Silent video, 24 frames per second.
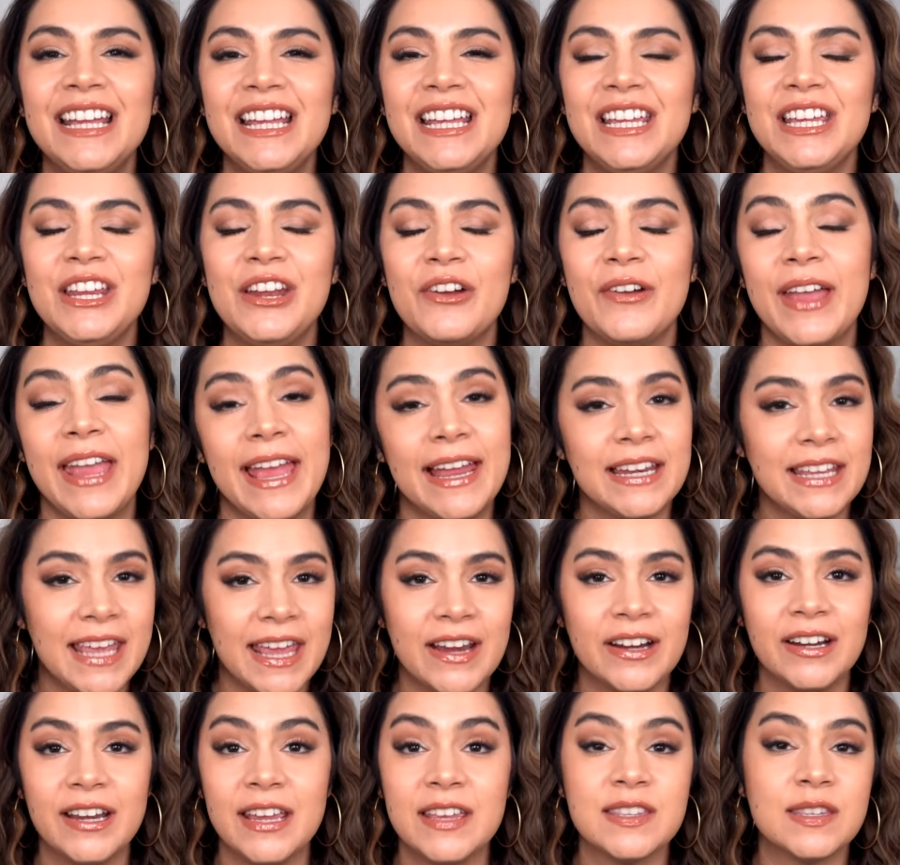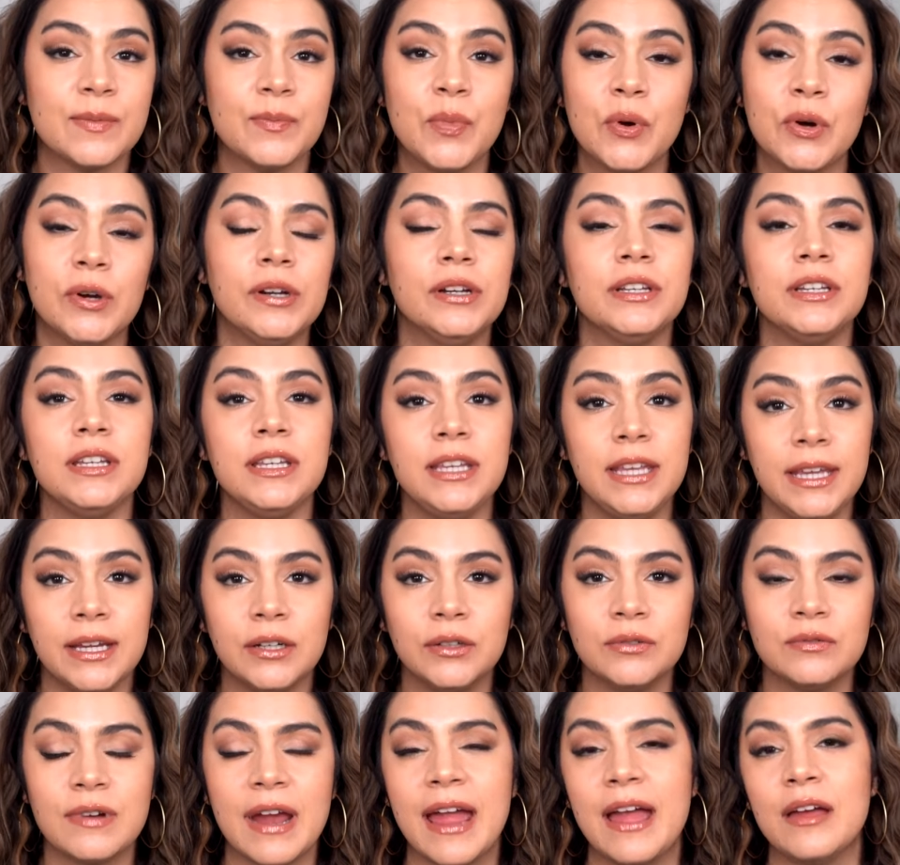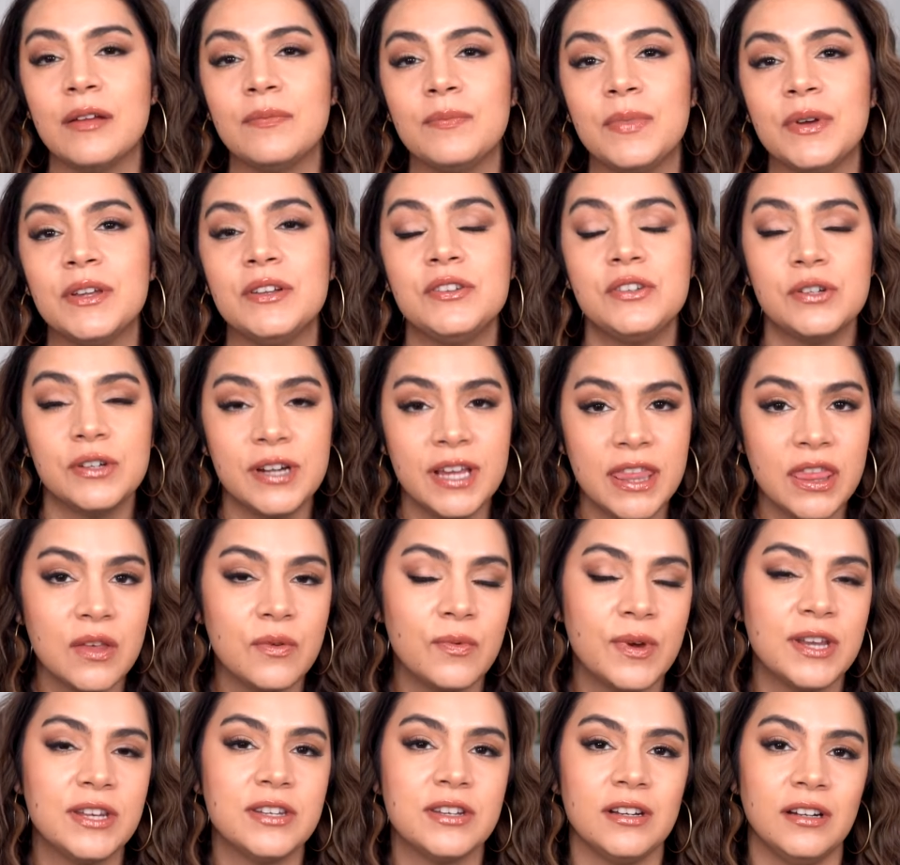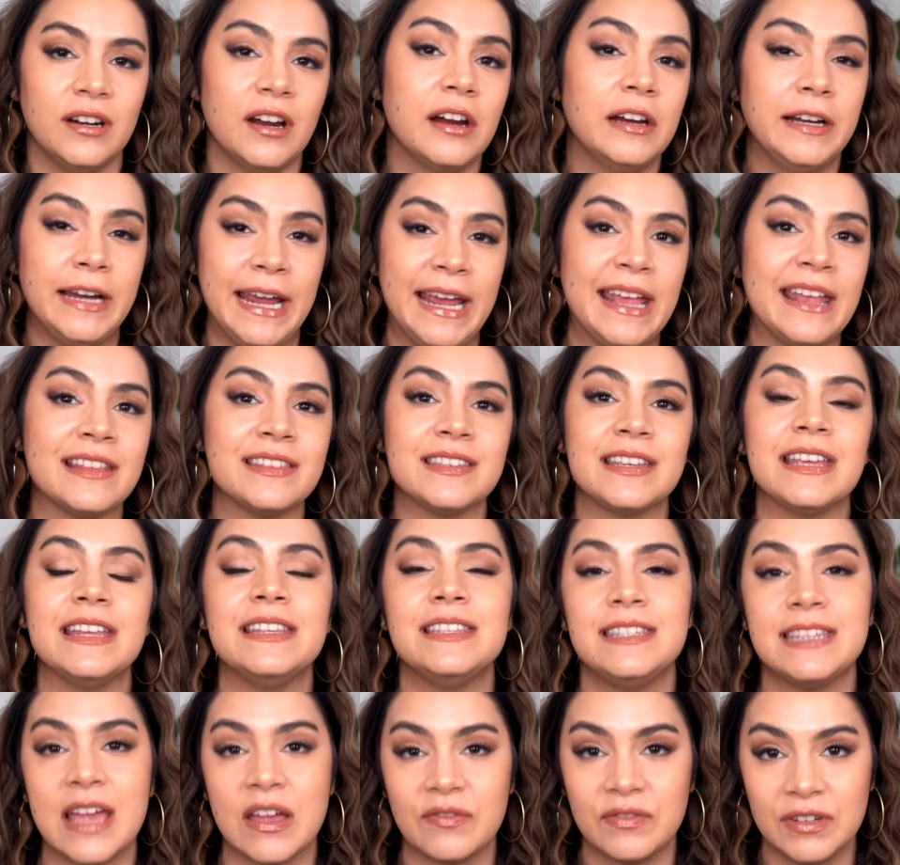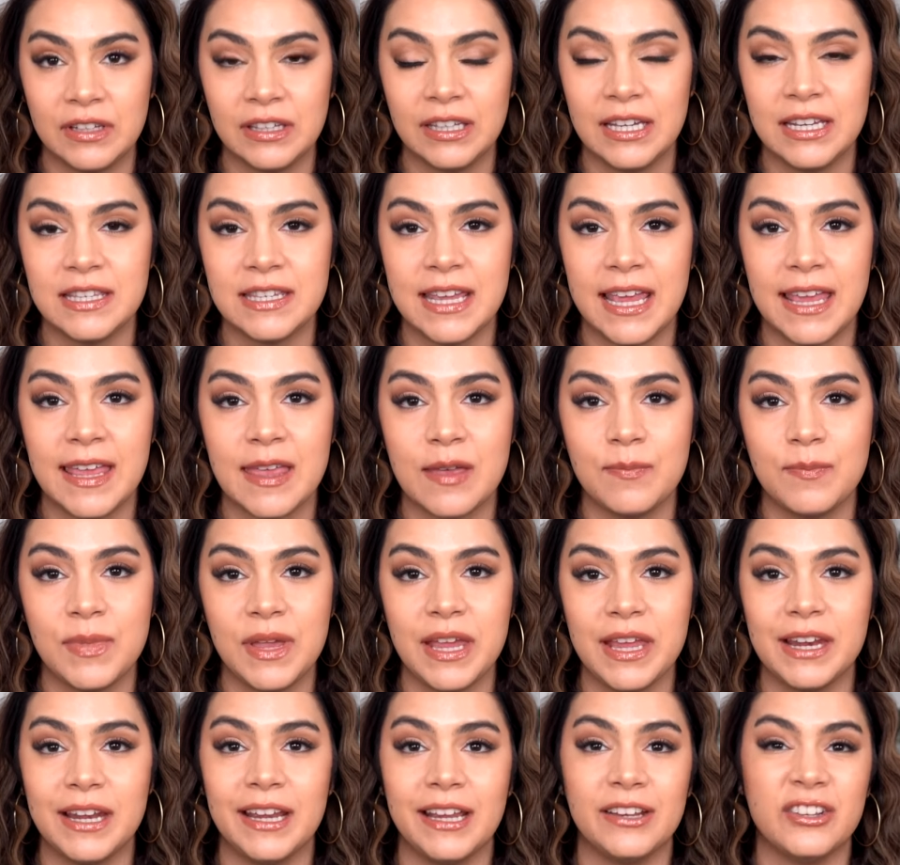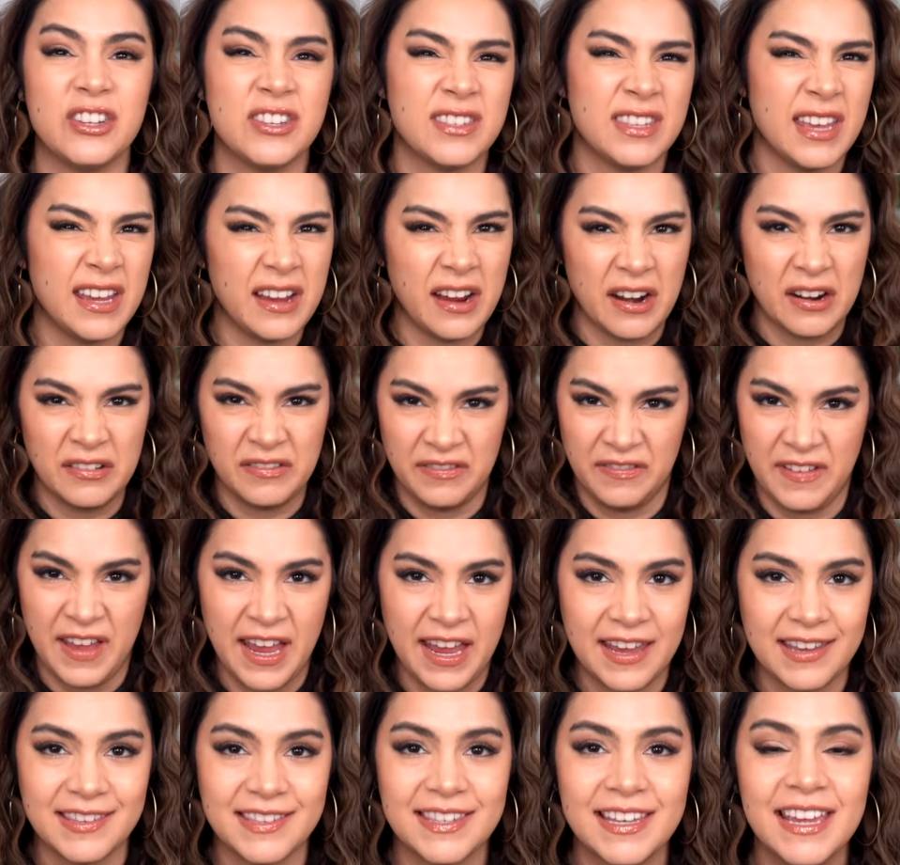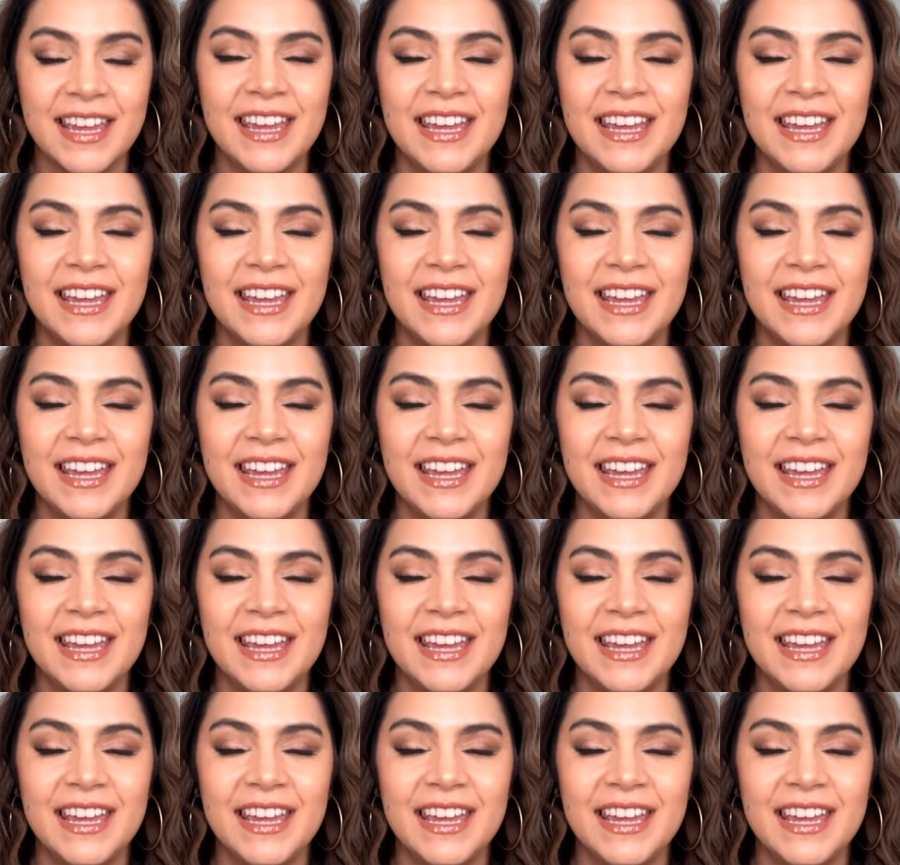You know, hand care is important year-round, but during the winter, our hands can definitely take a beating, just like our face.